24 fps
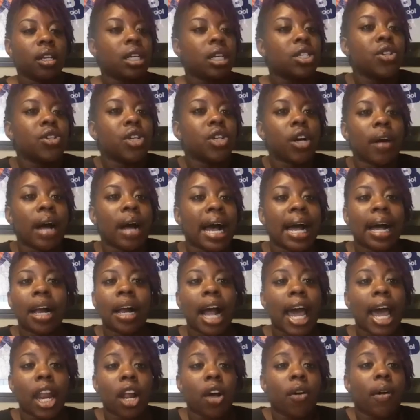Because I
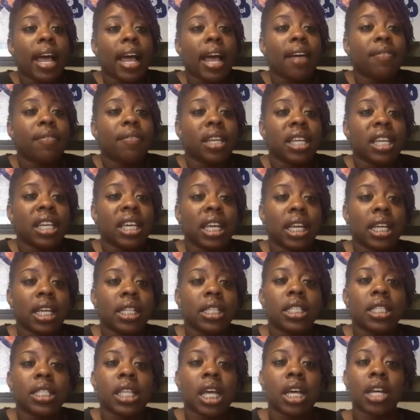don't have any
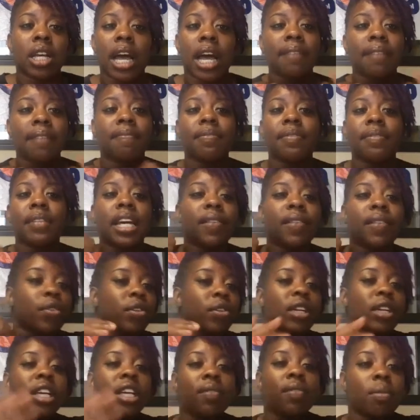kids, so I've never
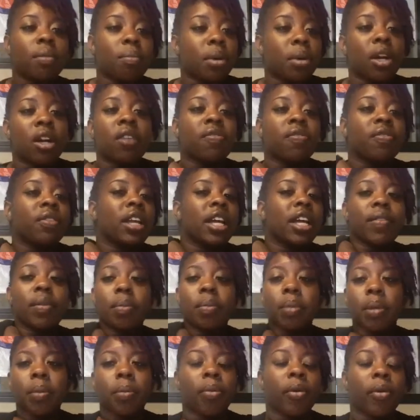given birth, never
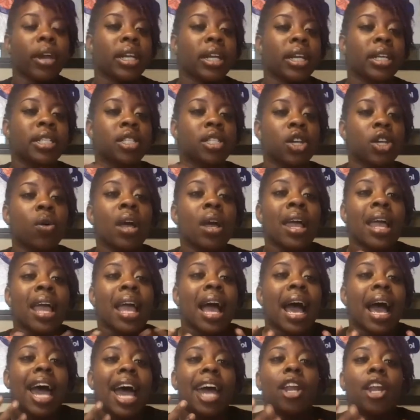been pregnant, so I